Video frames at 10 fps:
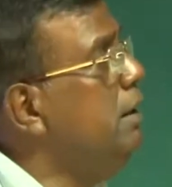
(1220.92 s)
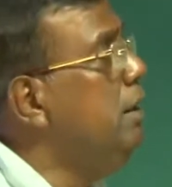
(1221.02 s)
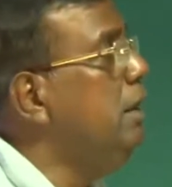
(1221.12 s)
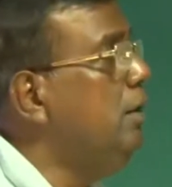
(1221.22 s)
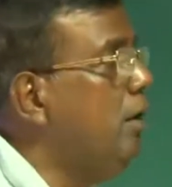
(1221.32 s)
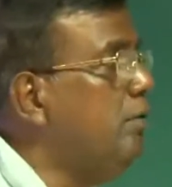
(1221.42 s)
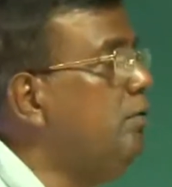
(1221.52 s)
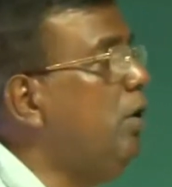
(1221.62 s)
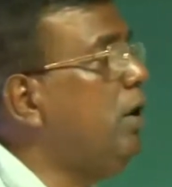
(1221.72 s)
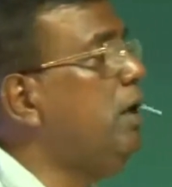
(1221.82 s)
a lot of
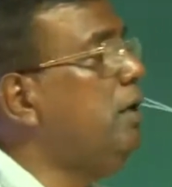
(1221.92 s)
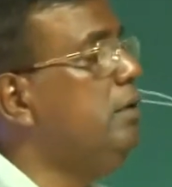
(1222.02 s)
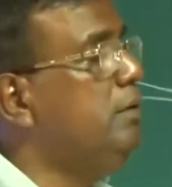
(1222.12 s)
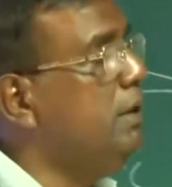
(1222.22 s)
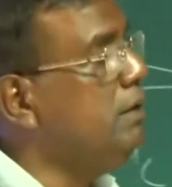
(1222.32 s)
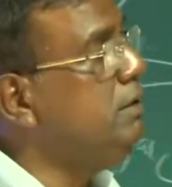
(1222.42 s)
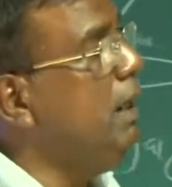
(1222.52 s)
work was